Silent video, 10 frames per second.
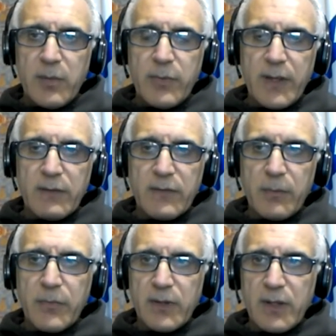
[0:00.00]
That's
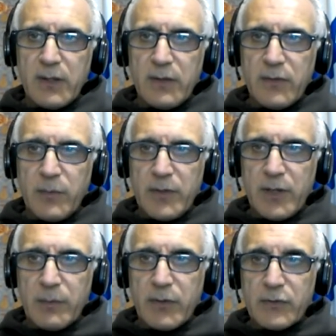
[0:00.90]
something that needs to be
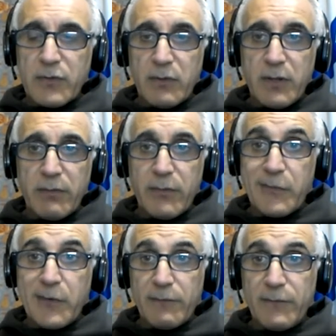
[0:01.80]
done because certainly there
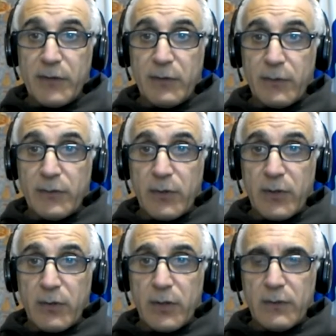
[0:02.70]
was enough videos
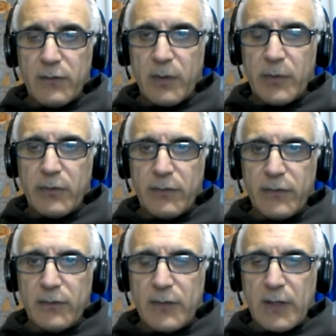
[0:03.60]
going on. Someone could have
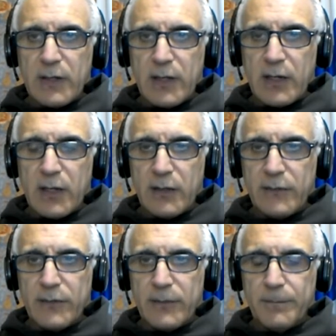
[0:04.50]
sit down and
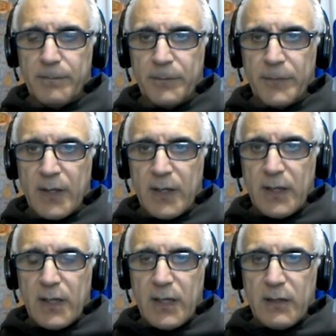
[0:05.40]
analyzed them
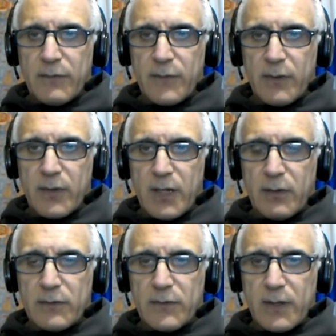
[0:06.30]
and figured
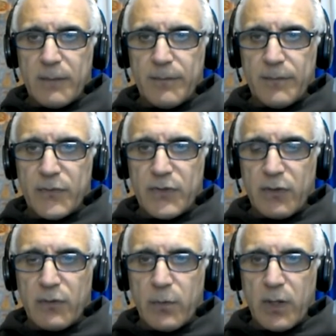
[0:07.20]
out
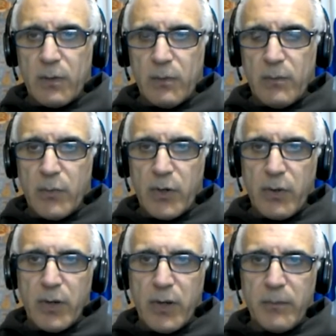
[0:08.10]
just what went
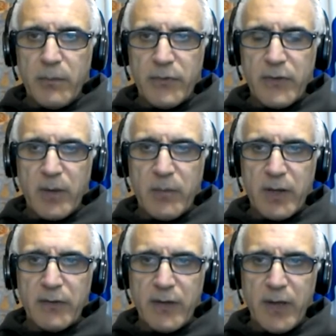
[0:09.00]
on step
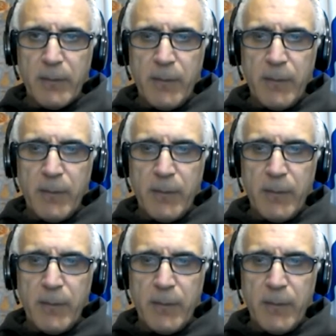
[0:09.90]
by step.